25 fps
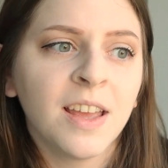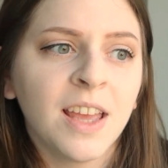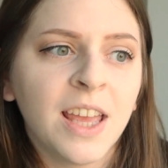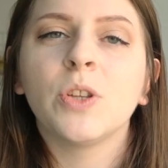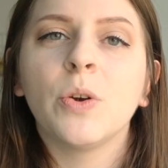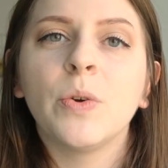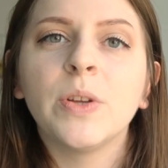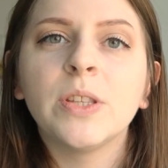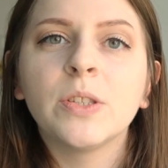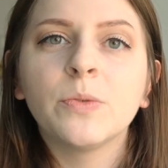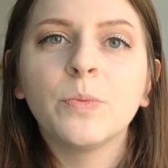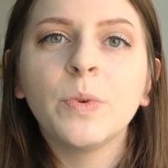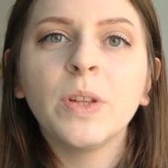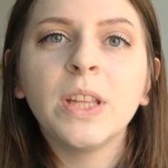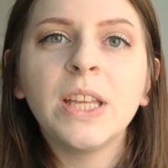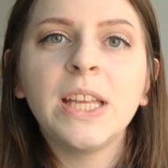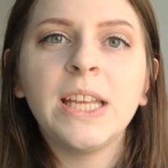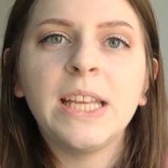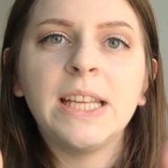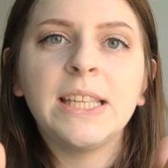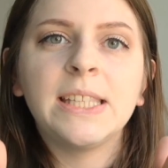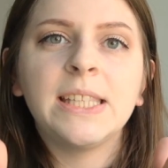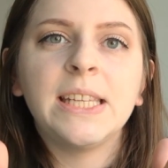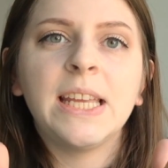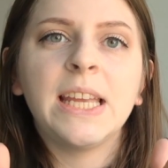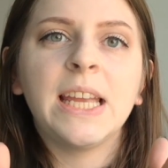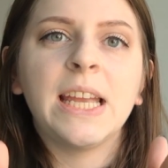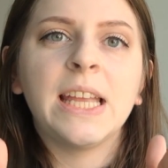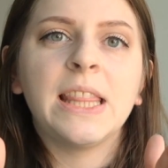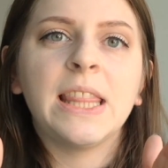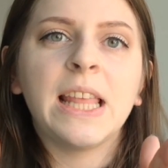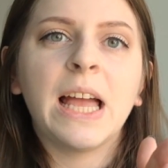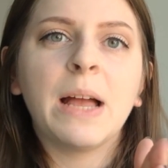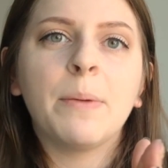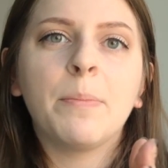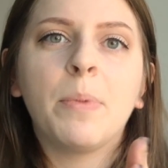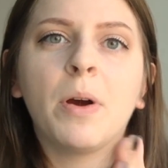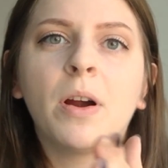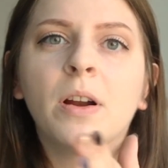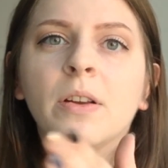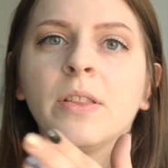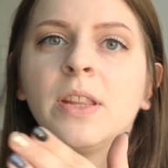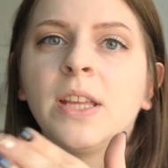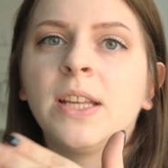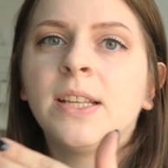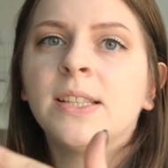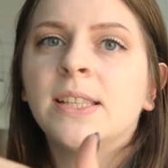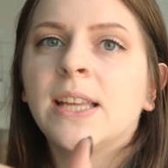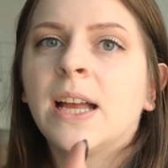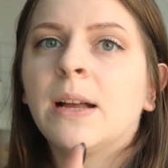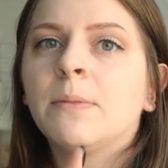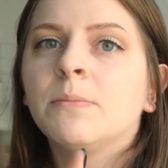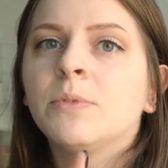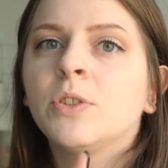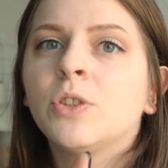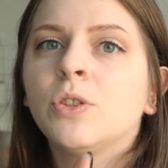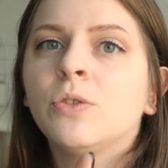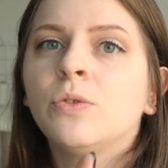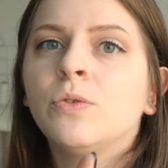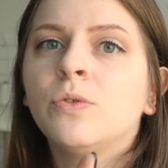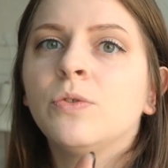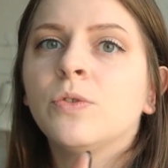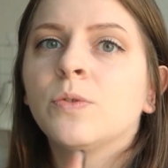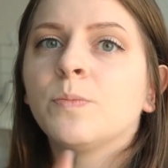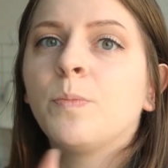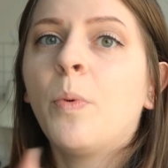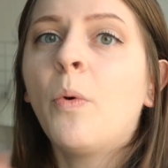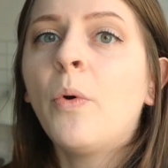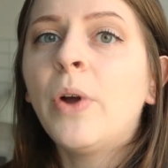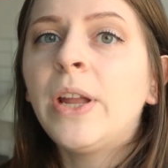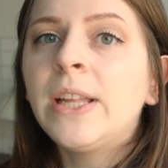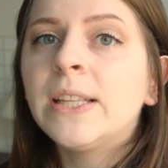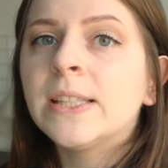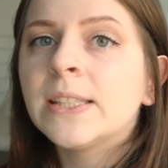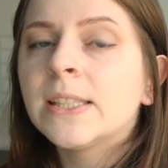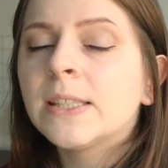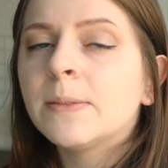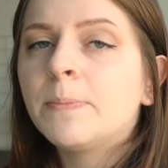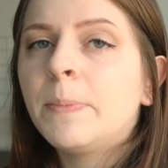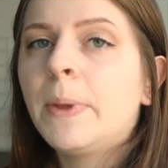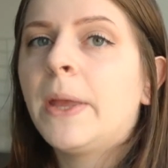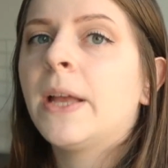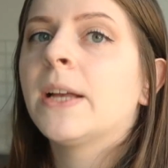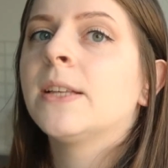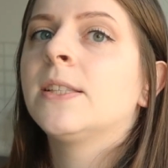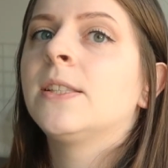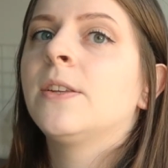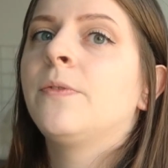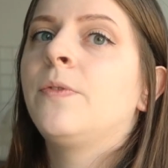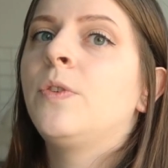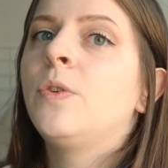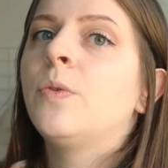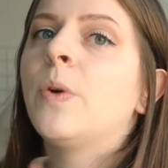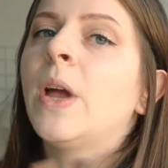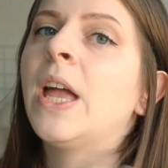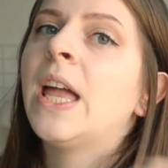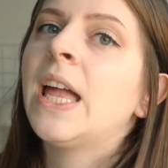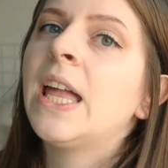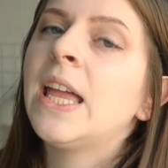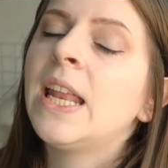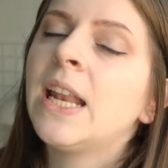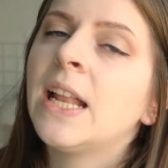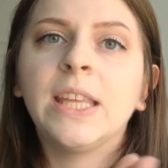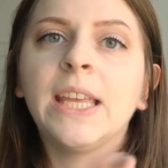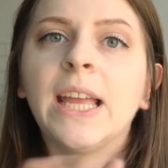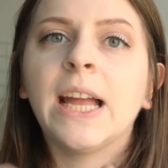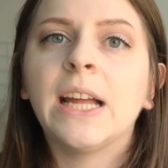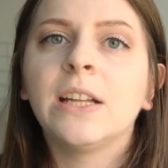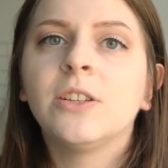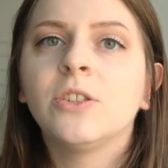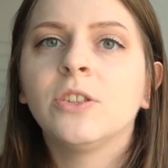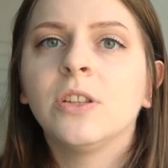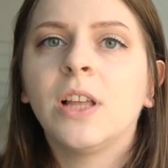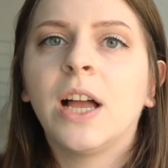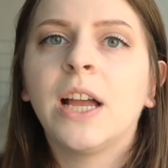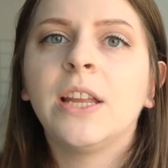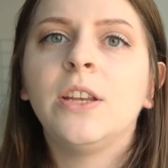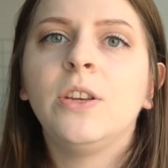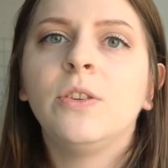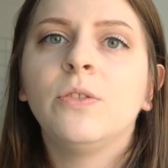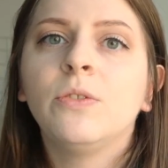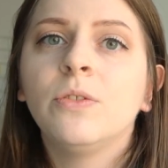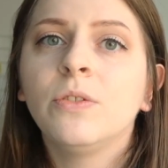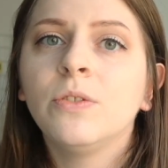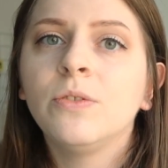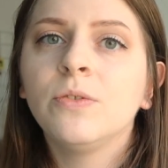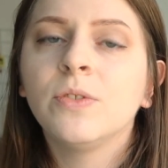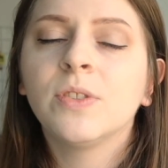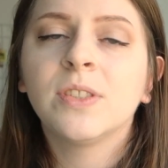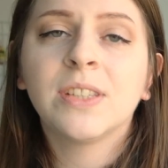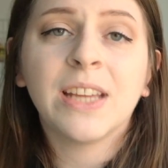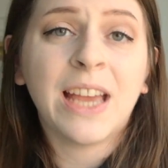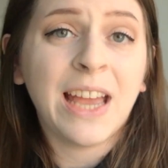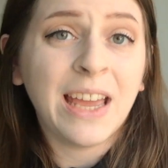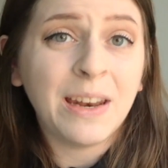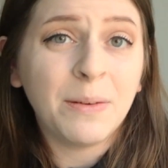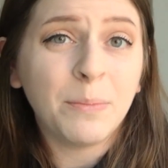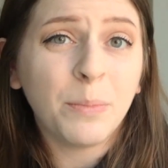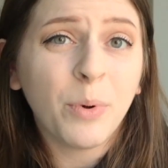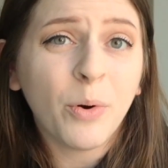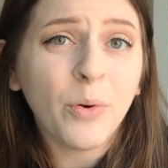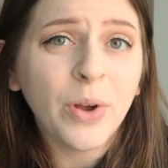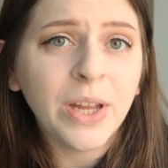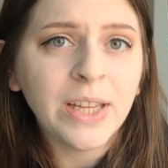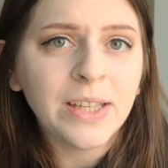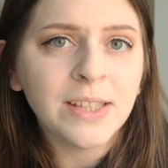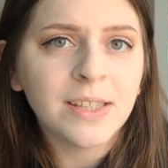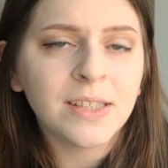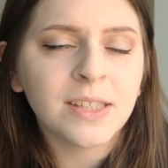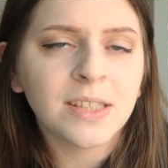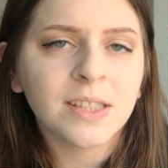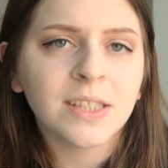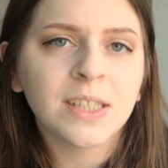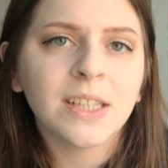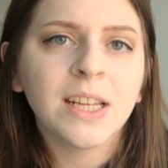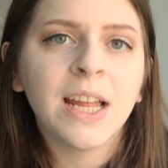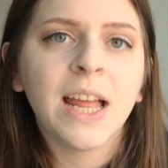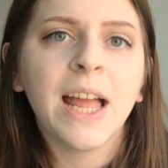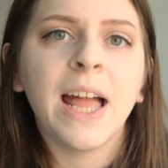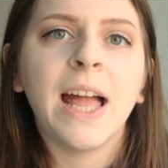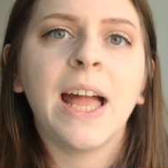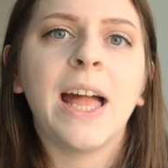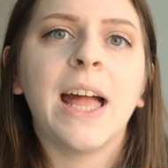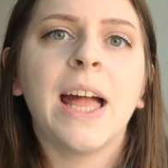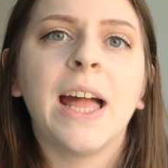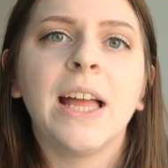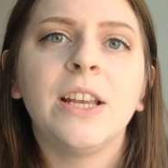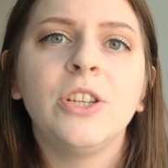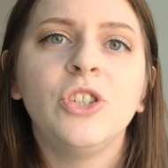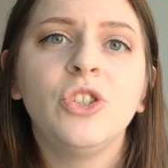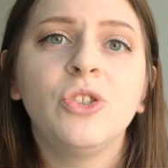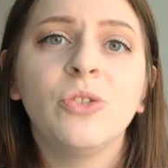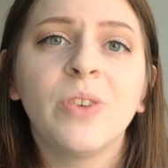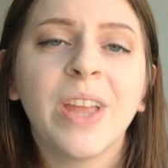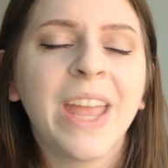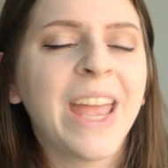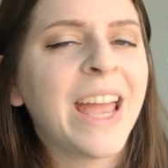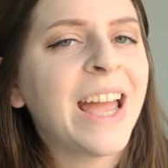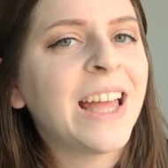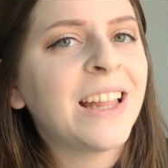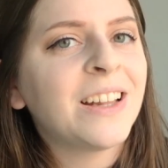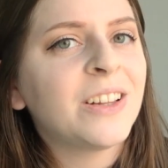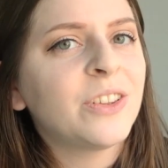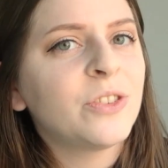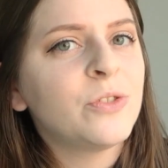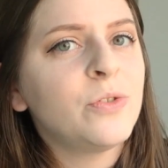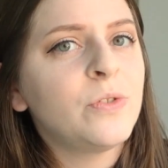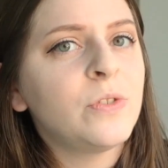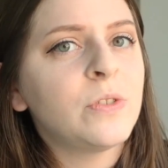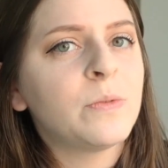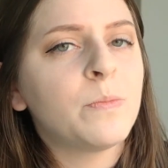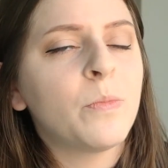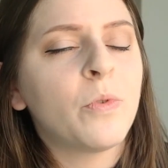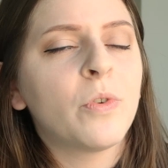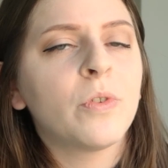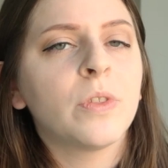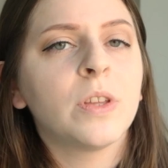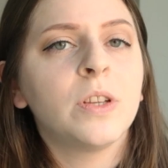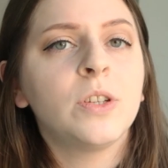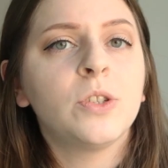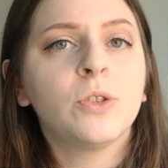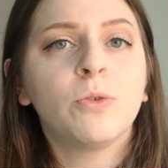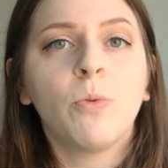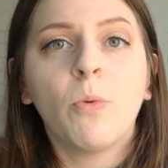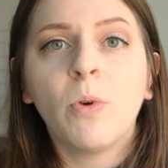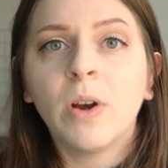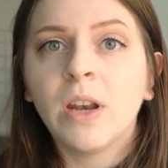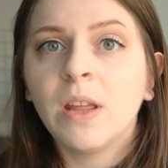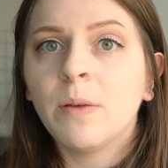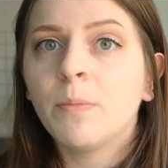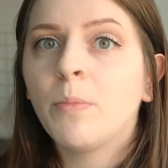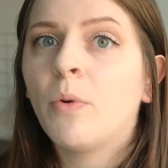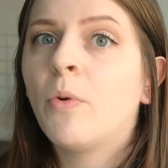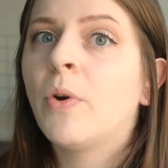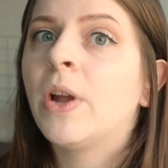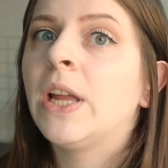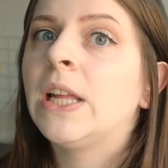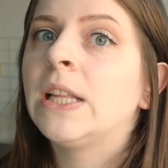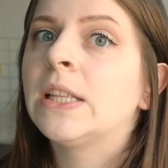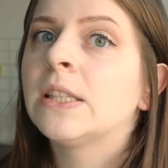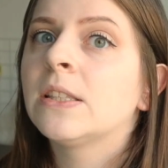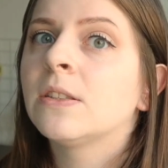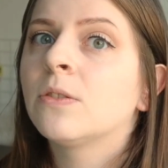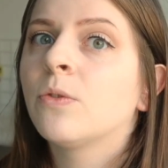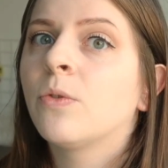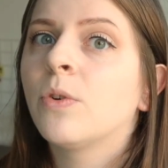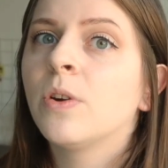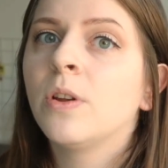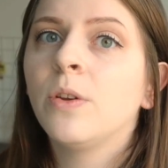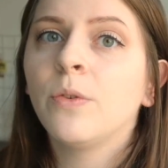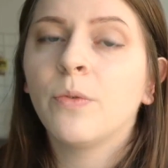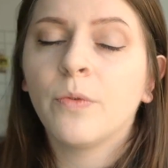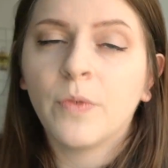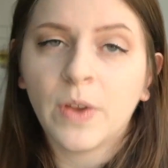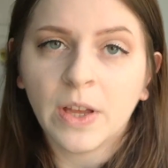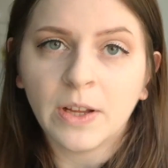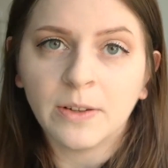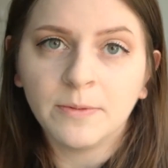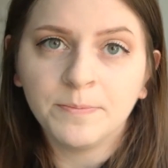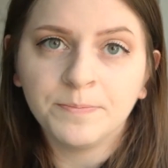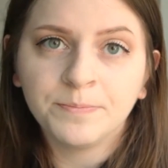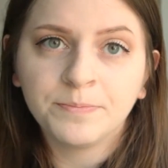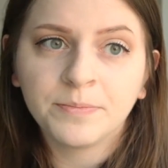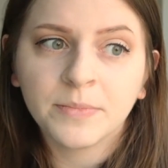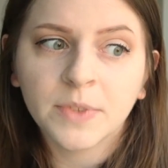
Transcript: So it's really easy in that part of the exam to lose points because if you hit the edge line you lose 10 points and you can't lose more than 20 points or you fail.